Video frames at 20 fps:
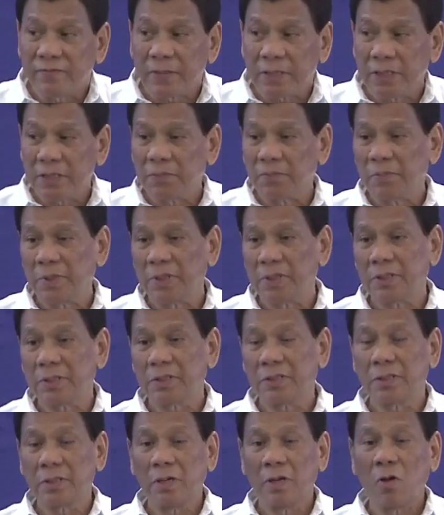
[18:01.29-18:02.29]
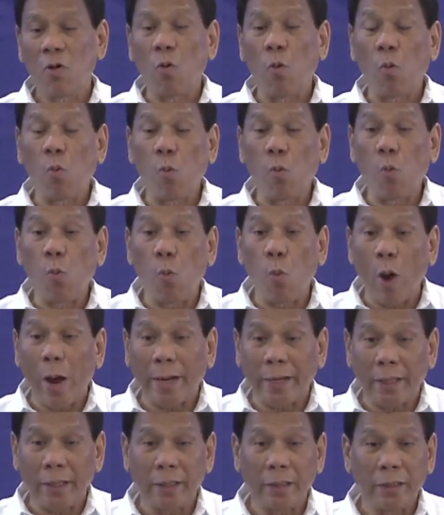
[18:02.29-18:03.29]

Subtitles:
Philippines. Why?